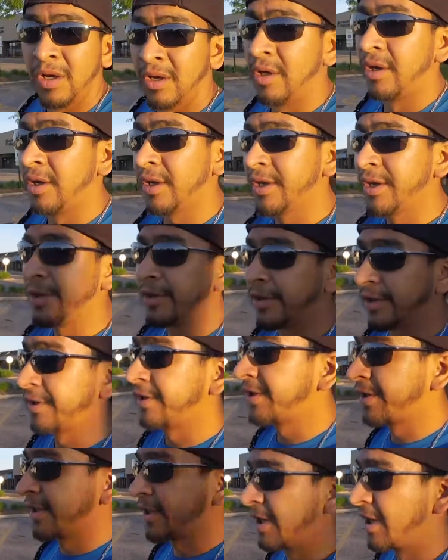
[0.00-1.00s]
Okay,
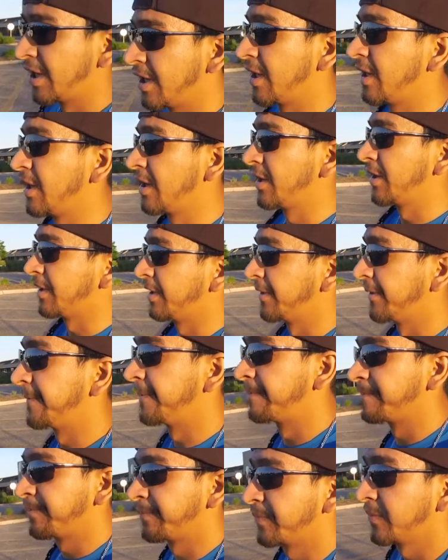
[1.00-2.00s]
dogs.
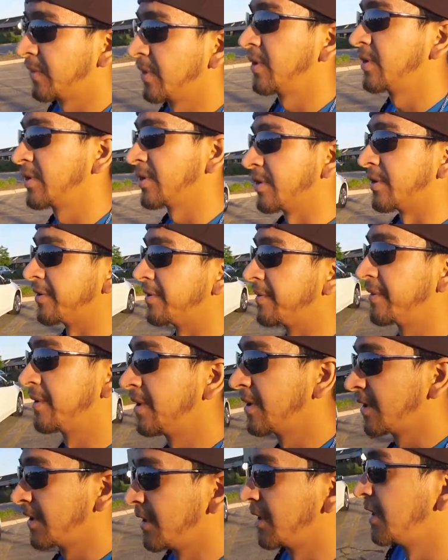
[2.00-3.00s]
So,
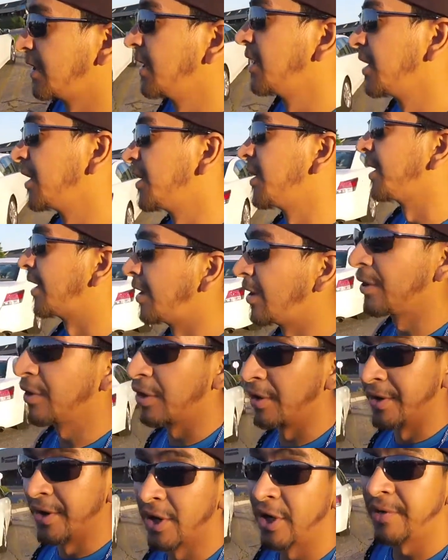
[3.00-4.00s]
now
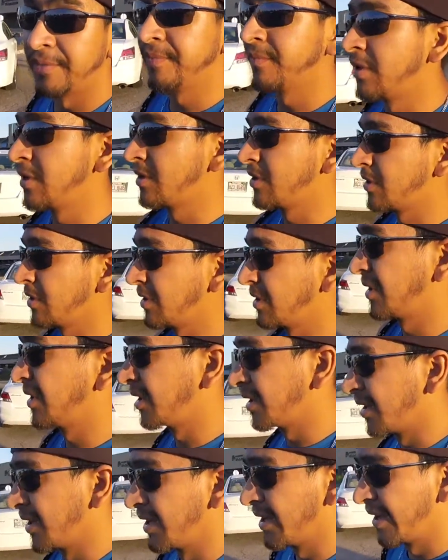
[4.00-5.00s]
going home.
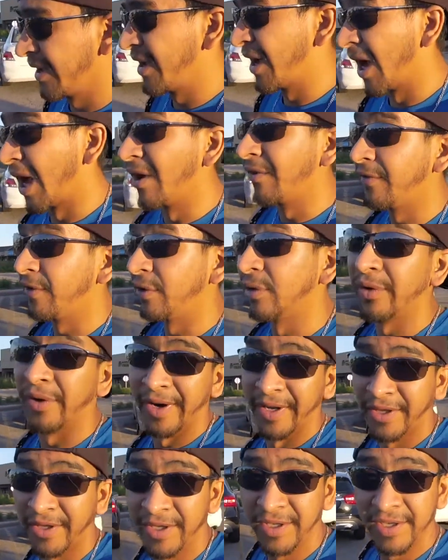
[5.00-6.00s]
I feel
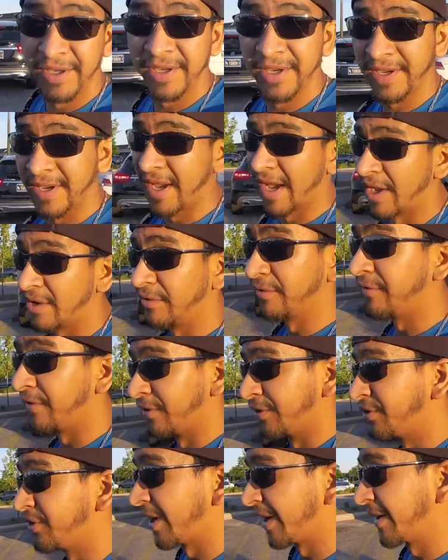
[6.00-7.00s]
great. I don't
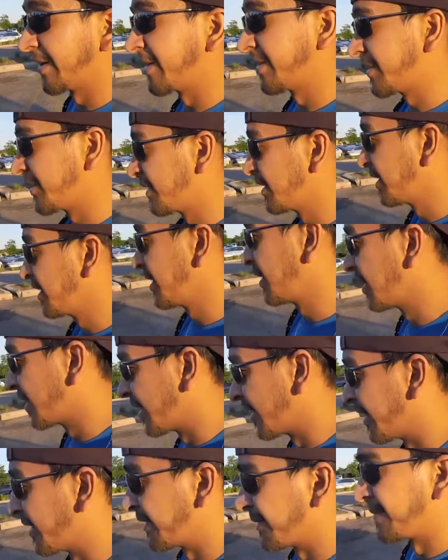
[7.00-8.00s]
feel tired.
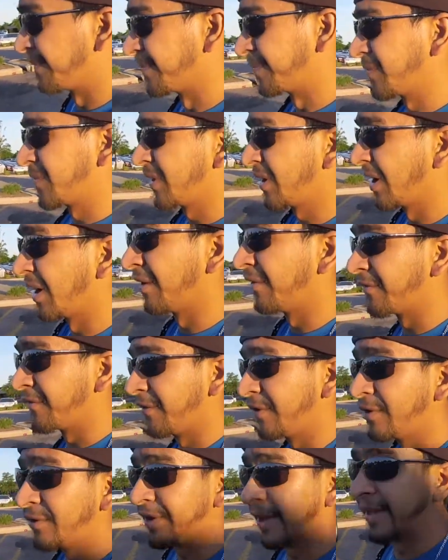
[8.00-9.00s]
I
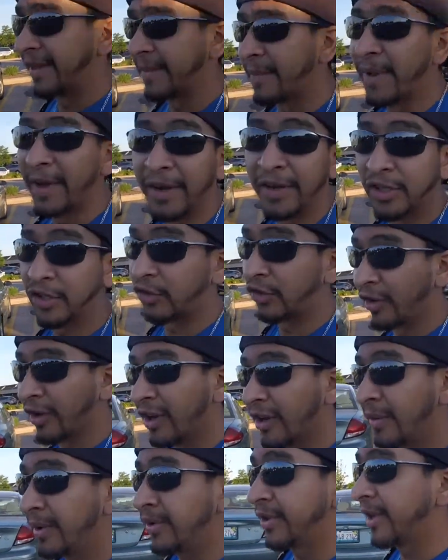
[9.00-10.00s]
feel that I'm getting
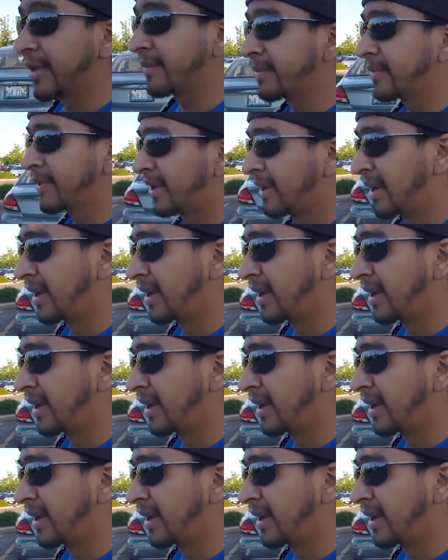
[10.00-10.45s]
stronger every time.